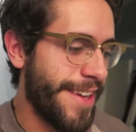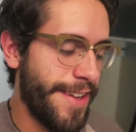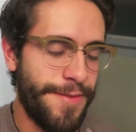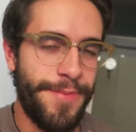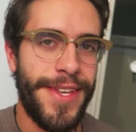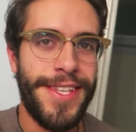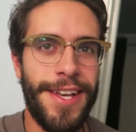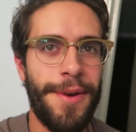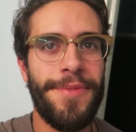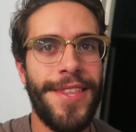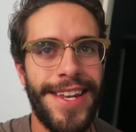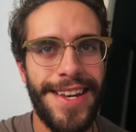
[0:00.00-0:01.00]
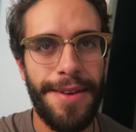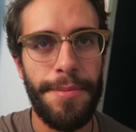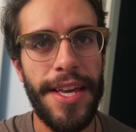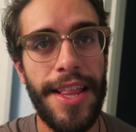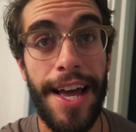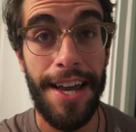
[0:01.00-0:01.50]
Gives me something to
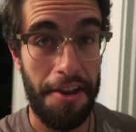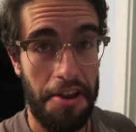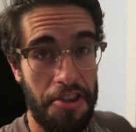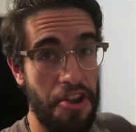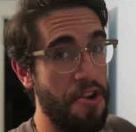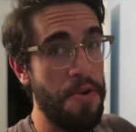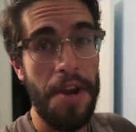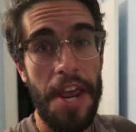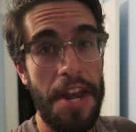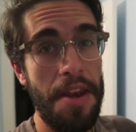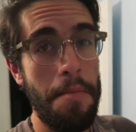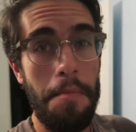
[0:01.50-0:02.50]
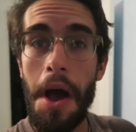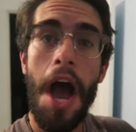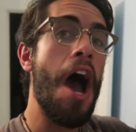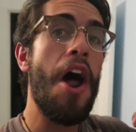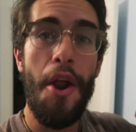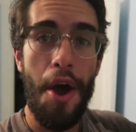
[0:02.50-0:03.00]
be like, tune in
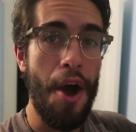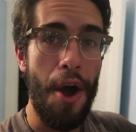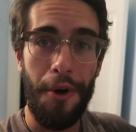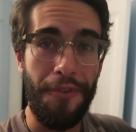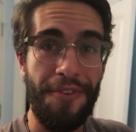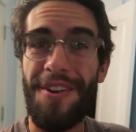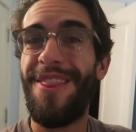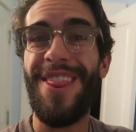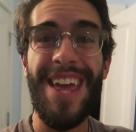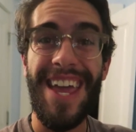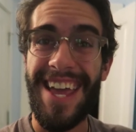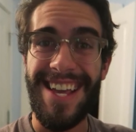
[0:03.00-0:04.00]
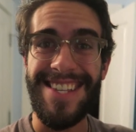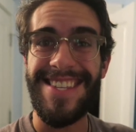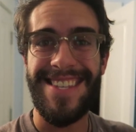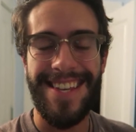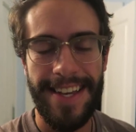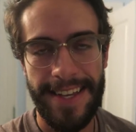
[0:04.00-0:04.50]
tomorrow for
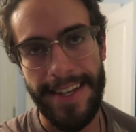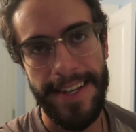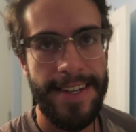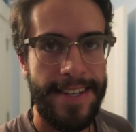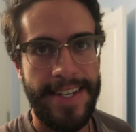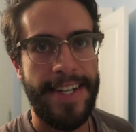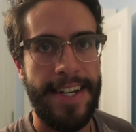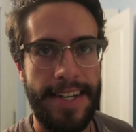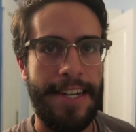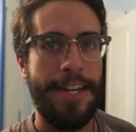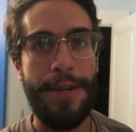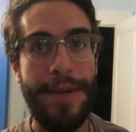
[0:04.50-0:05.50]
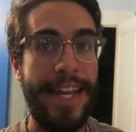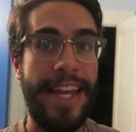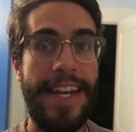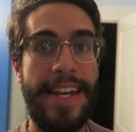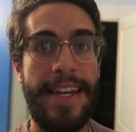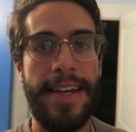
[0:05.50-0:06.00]
this. Tune
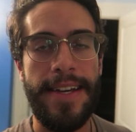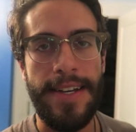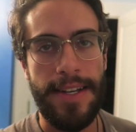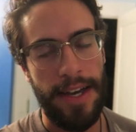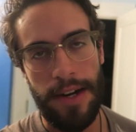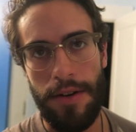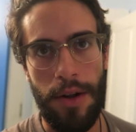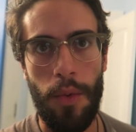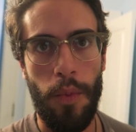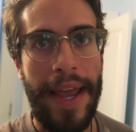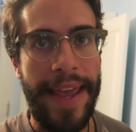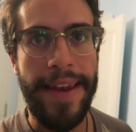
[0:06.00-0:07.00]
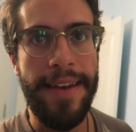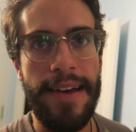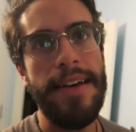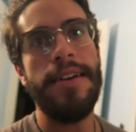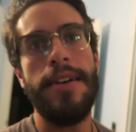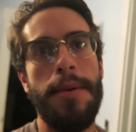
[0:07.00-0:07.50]
in, I don't know
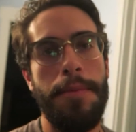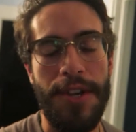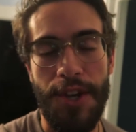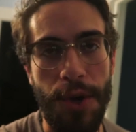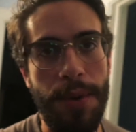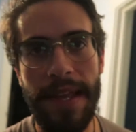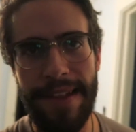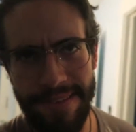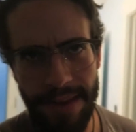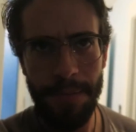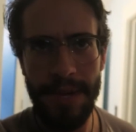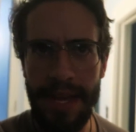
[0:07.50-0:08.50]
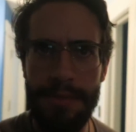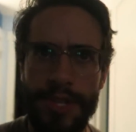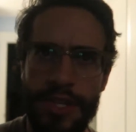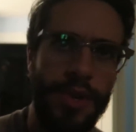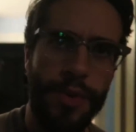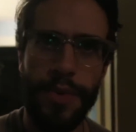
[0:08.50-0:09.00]
when, but tune in sometime
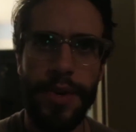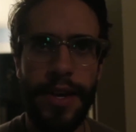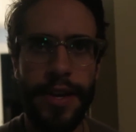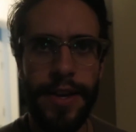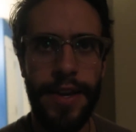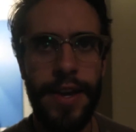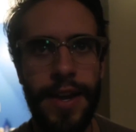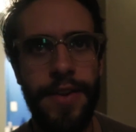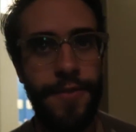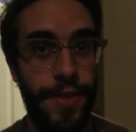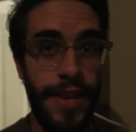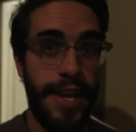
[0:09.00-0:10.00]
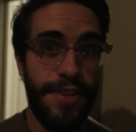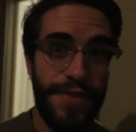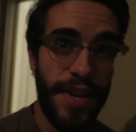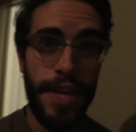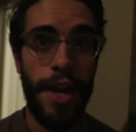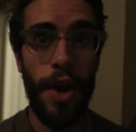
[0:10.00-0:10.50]
soon for the next
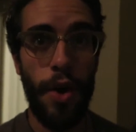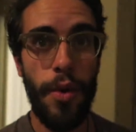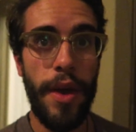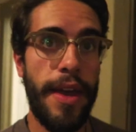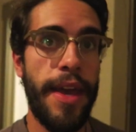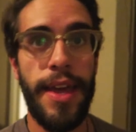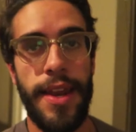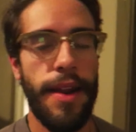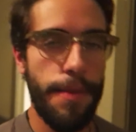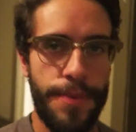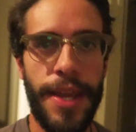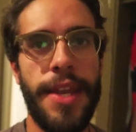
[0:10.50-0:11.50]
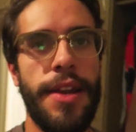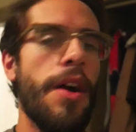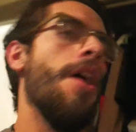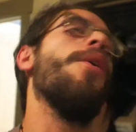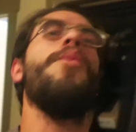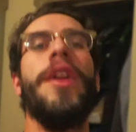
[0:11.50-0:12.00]
video and an update
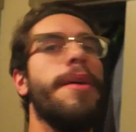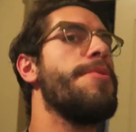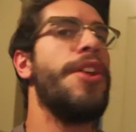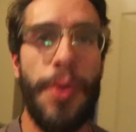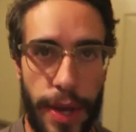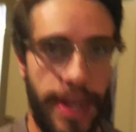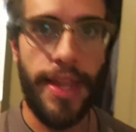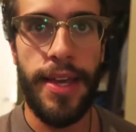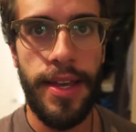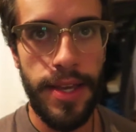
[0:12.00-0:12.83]
on what I'm doing.